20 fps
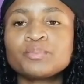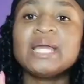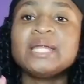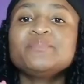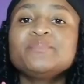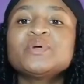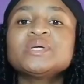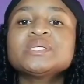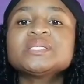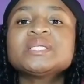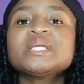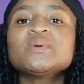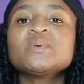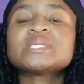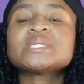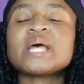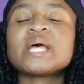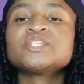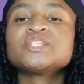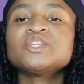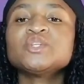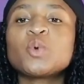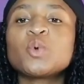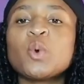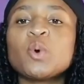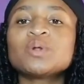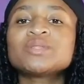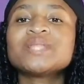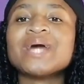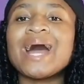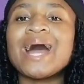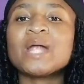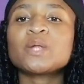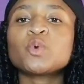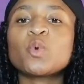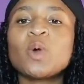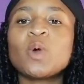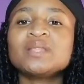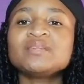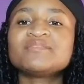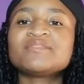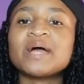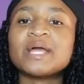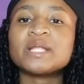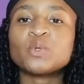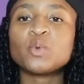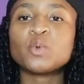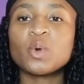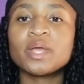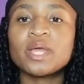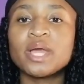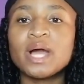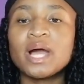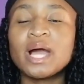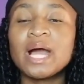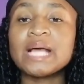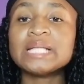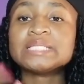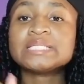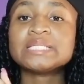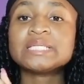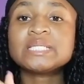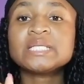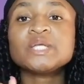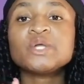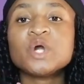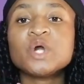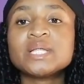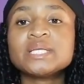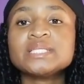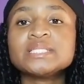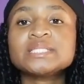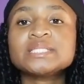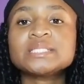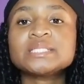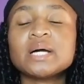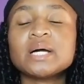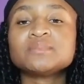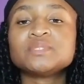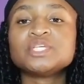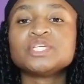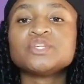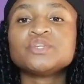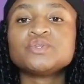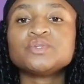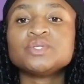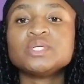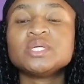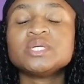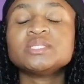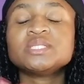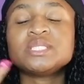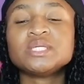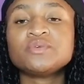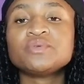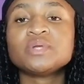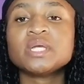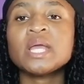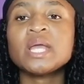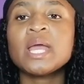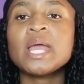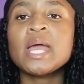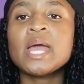In prison, he was actually called the unqualified lawyer until he got his degree